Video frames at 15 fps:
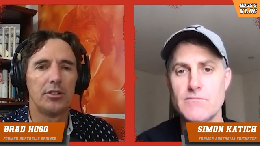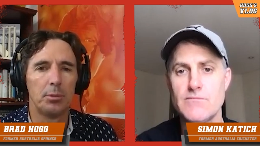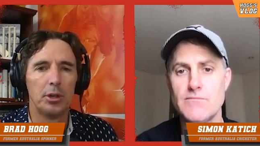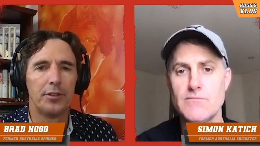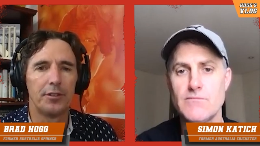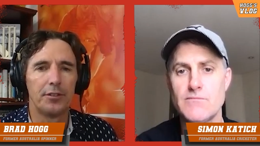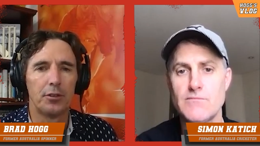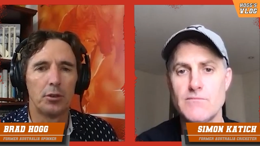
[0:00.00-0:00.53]

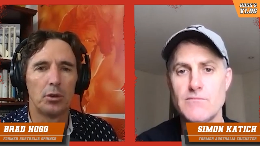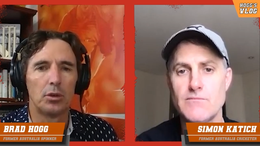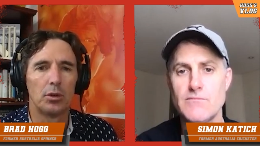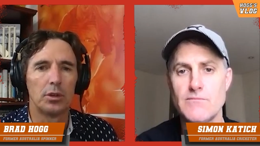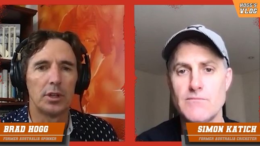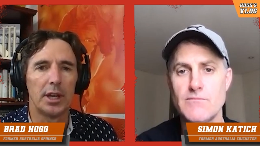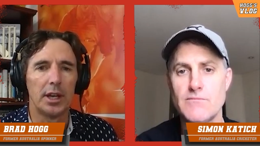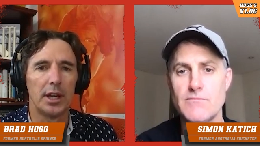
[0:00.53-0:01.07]
Speaker 1: moving
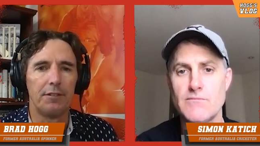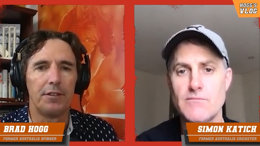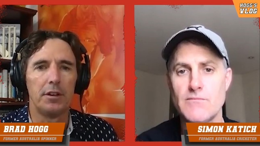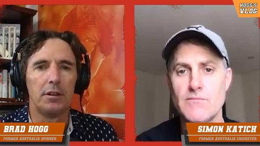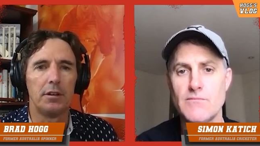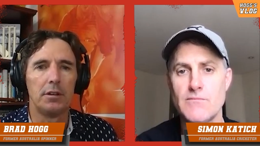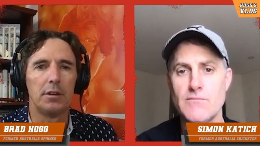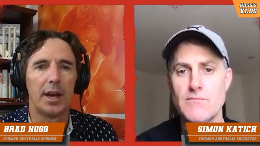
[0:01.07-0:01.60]
forward if
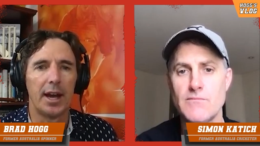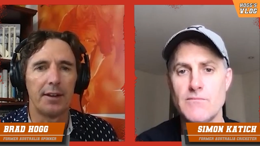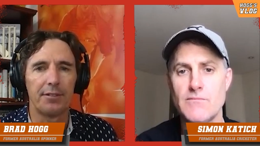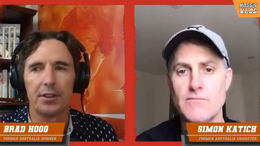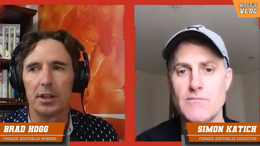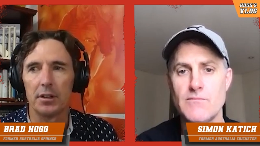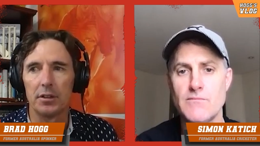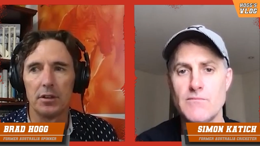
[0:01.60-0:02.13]
you
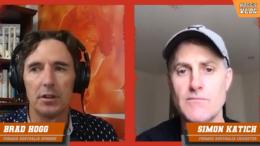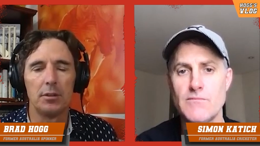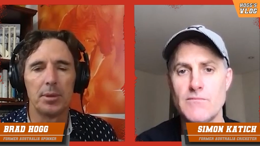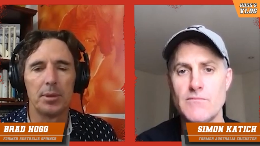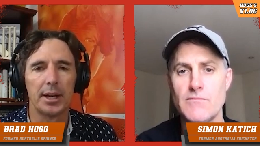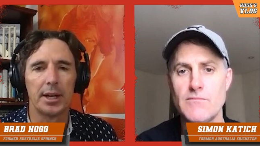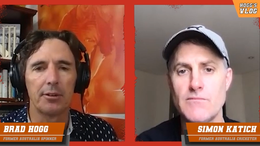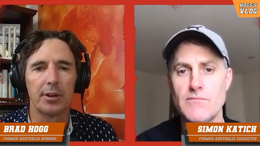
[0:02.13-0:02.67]
have to
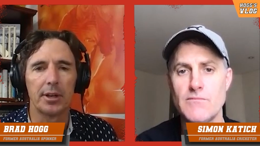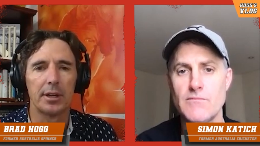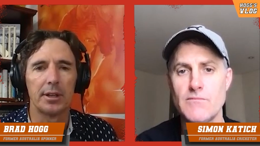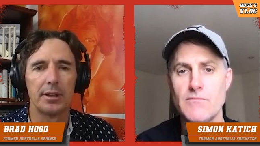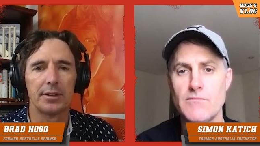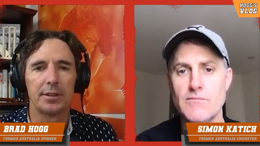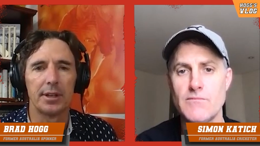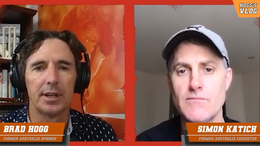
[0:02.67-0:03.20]
continue playing cricket
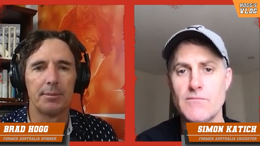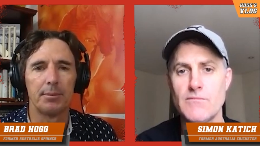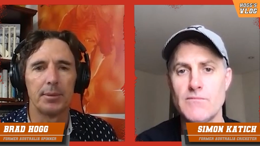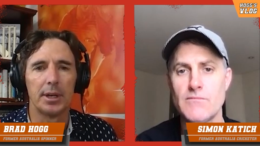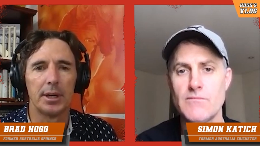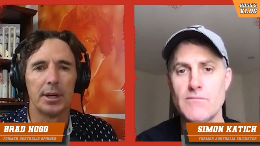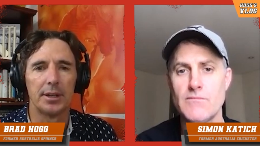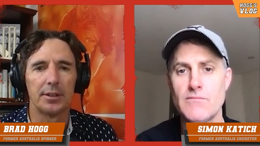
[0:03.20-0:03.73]
in the
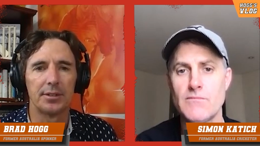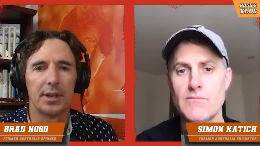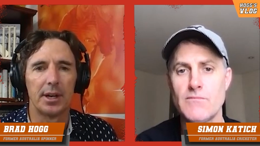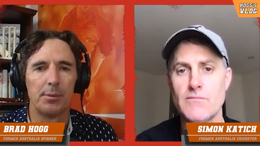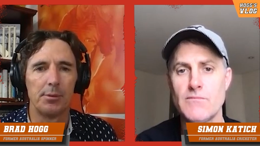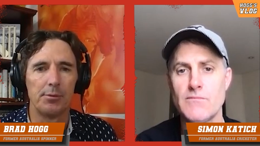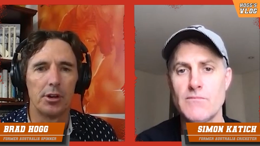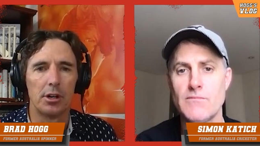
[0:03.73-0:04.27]
same, uh,
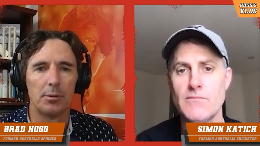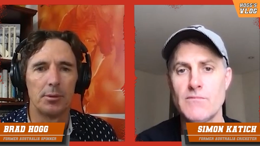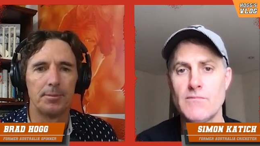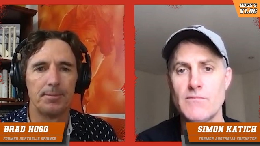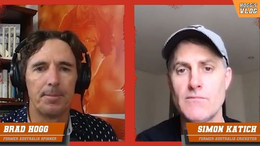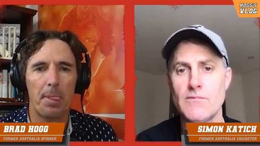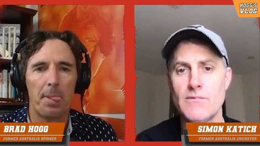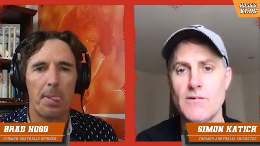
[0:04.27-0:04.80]
same
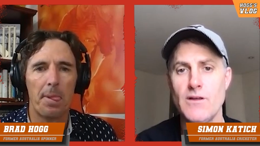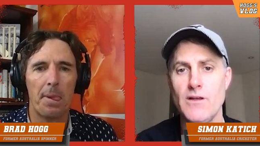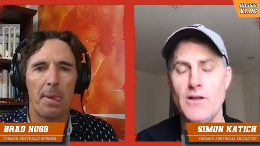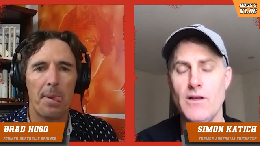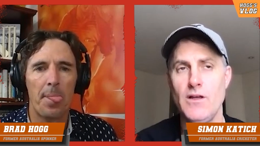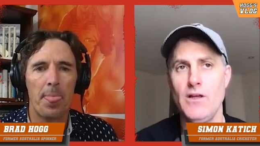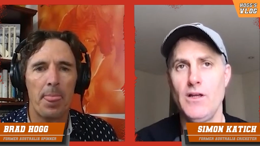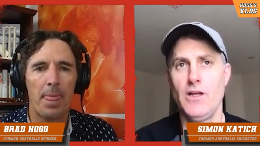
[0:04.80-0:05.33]
environment?
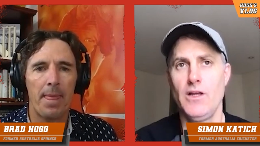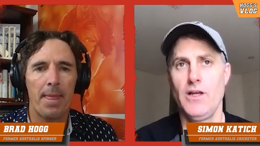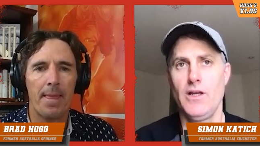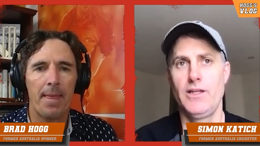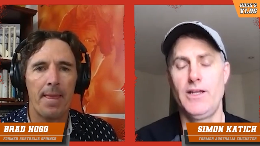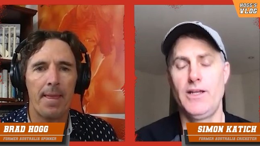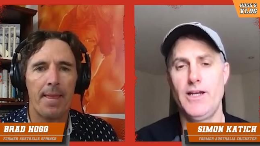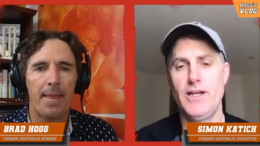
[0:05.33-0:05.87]

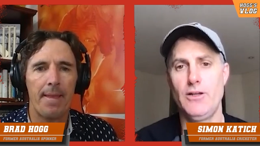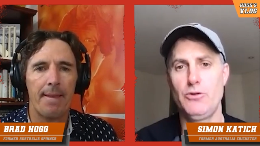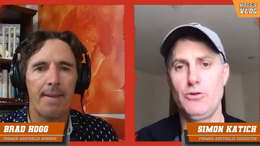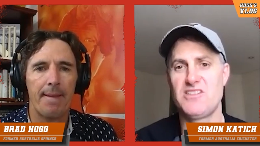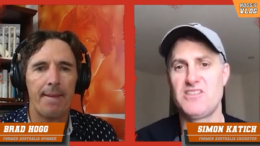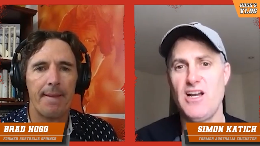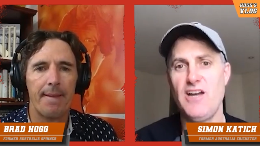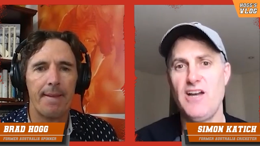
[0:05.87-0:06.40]
Speaker 2: Yeah,
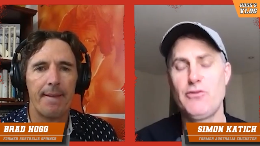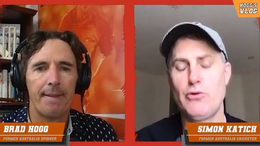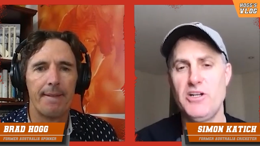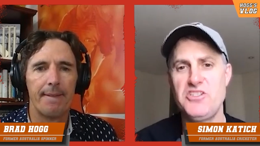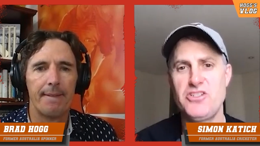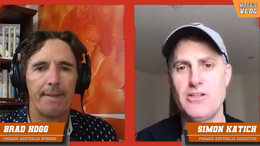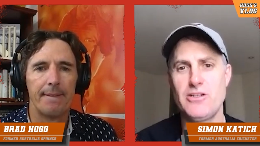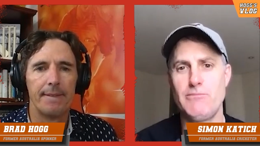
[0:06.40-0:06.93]
look, it's a tough
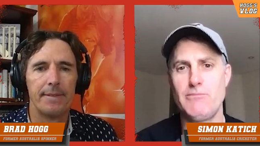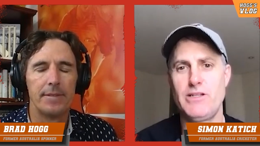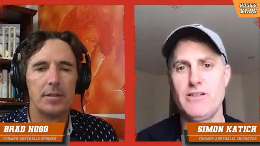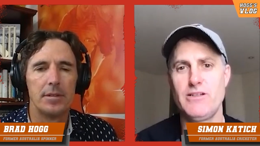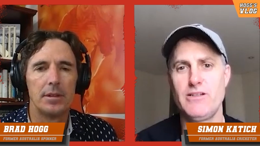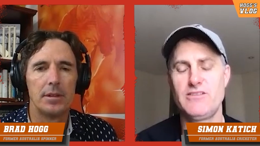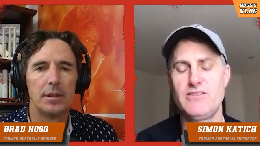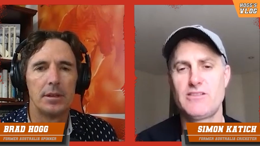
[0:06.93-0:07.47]
question,
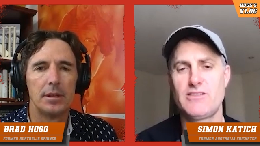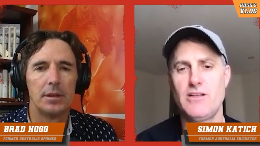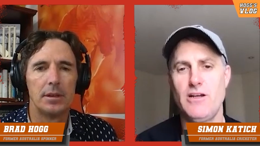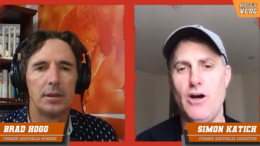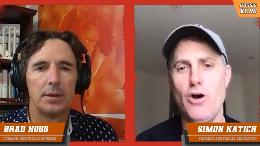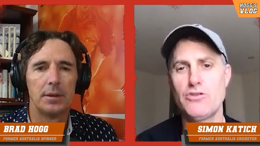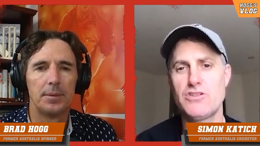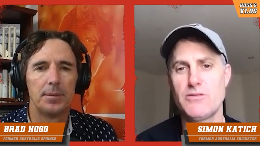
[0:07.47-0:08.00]

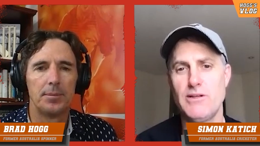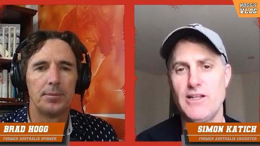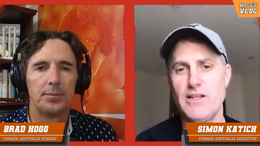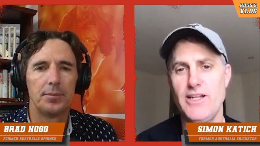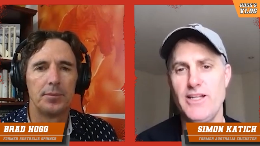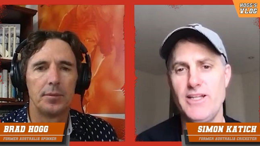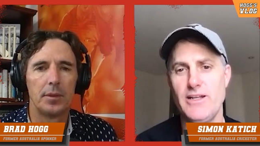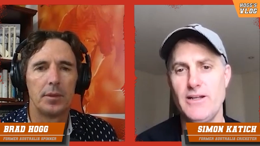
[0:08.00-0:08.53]
because
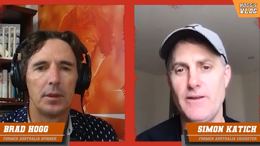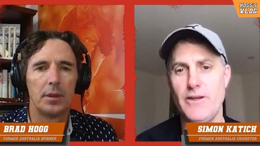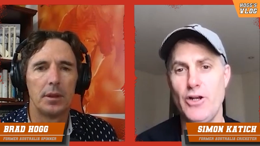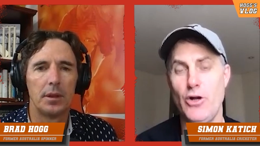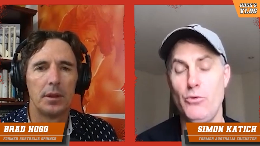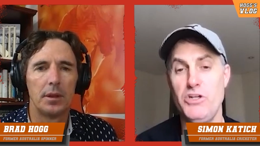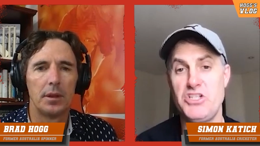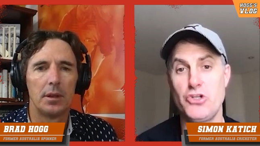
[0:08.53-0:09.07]
ultimately,
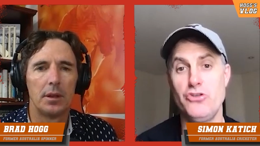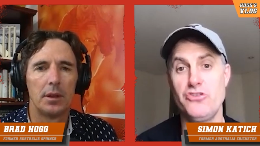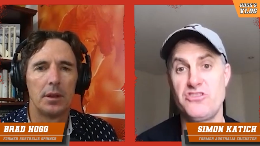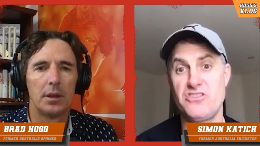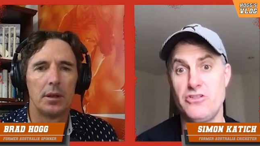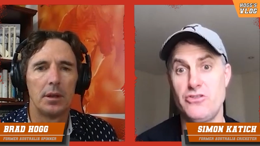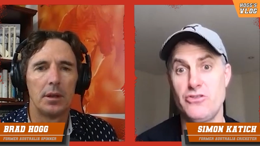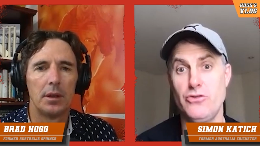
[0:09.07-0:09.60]
you know, we
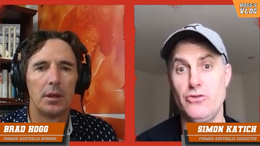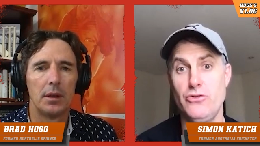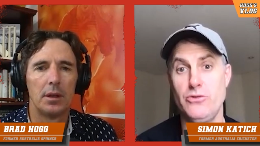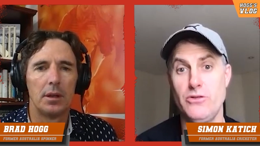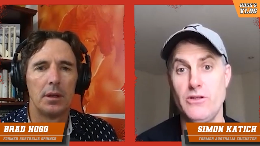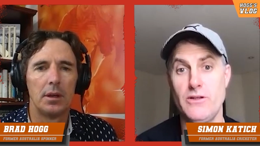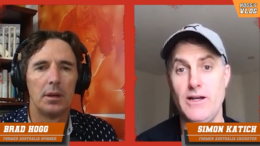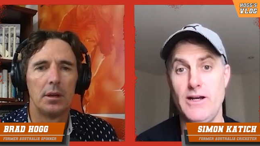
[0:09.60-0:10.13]
choose to
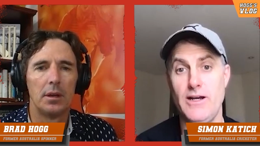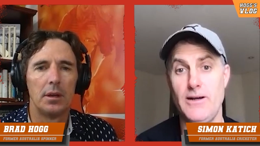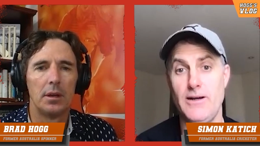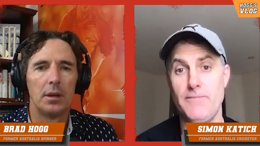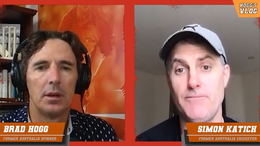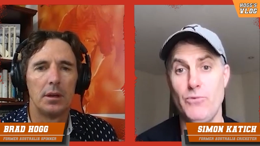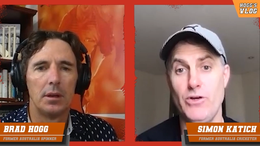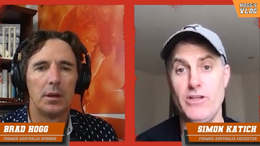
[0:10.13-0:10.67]
do,
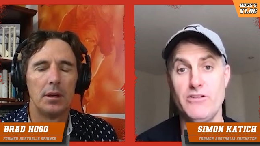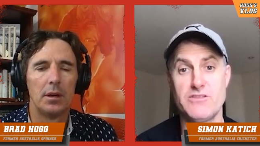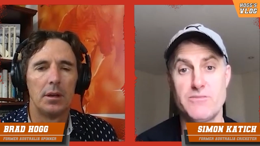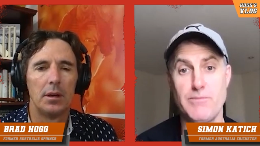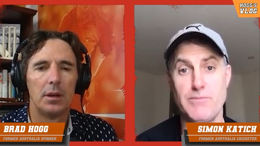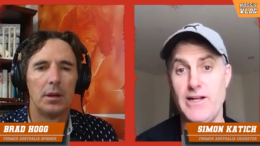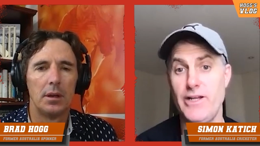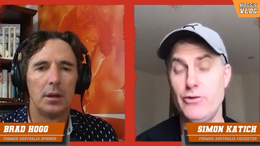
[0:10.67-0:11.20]
um, whether
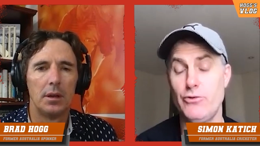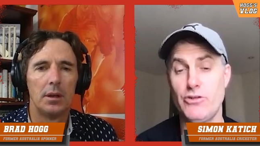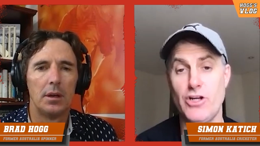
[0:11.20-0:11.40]
it's playing or